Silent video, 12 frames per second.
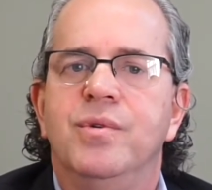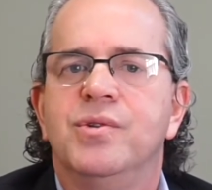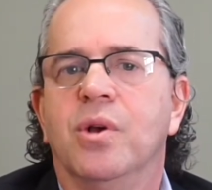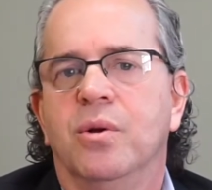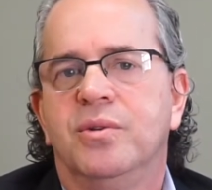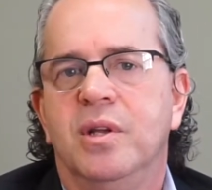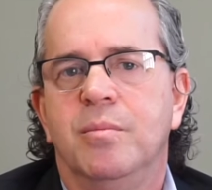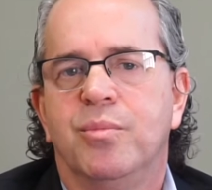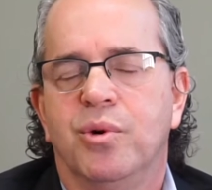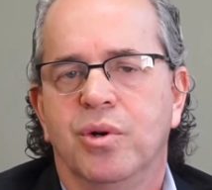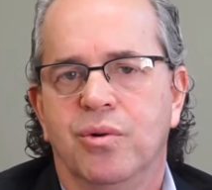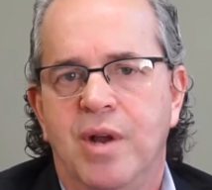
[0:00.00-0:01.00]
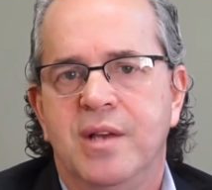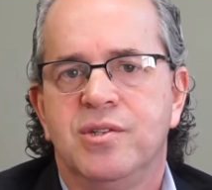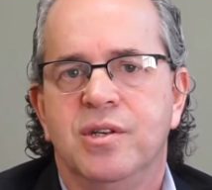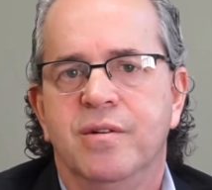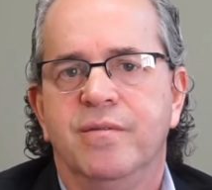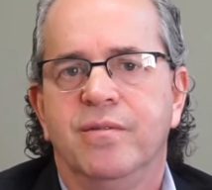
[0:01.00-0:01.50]
result in
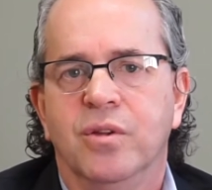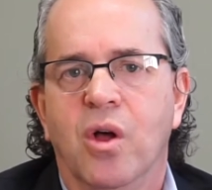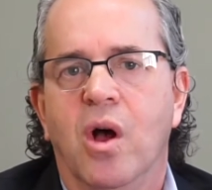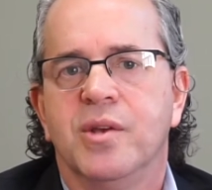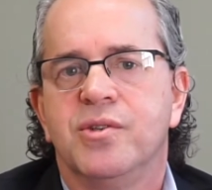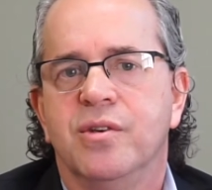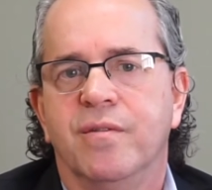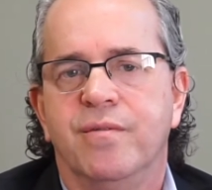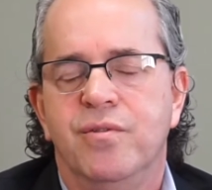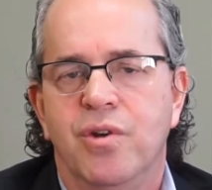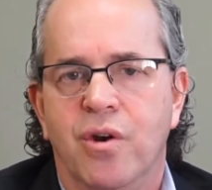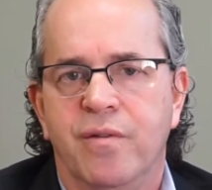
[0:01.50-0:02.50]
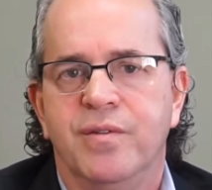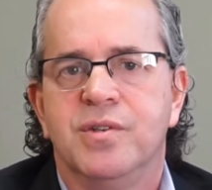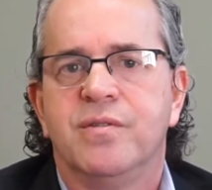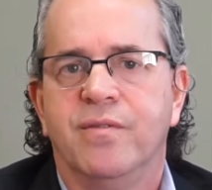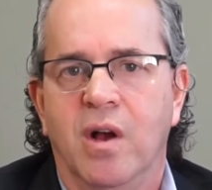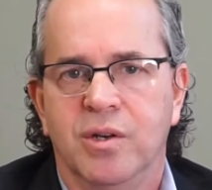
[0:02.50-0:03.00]
progressive loss of nervous
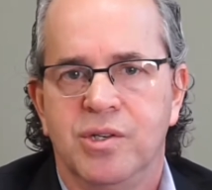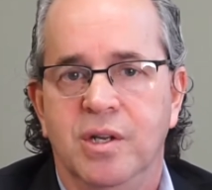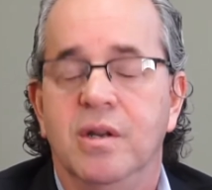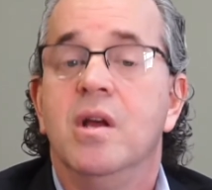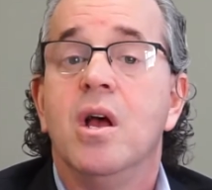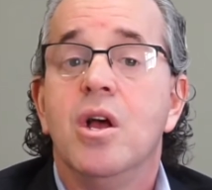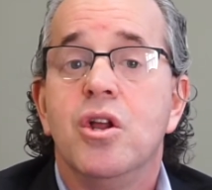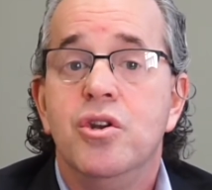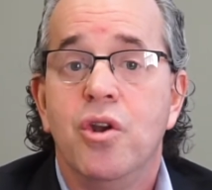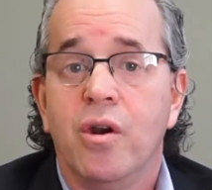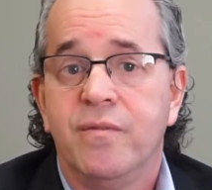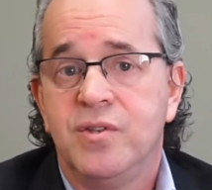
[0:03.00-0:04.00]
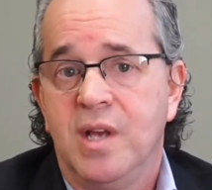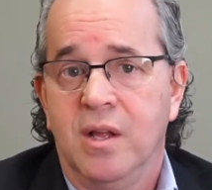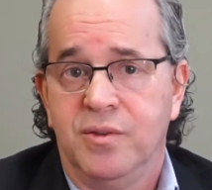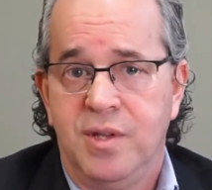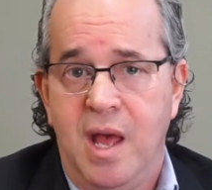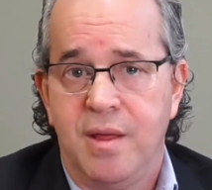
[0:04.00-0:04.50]
function, nerve cell
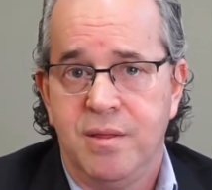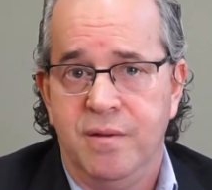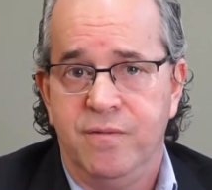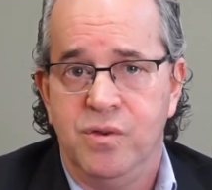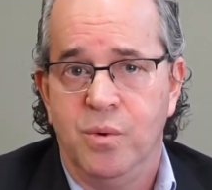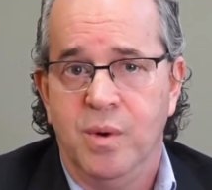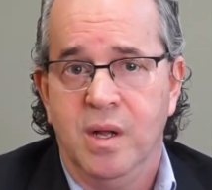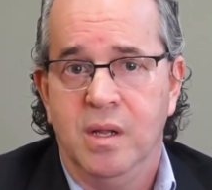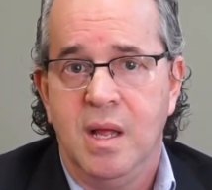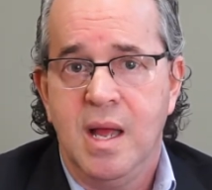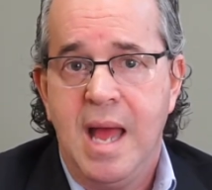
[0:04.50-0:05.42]
death, if you will.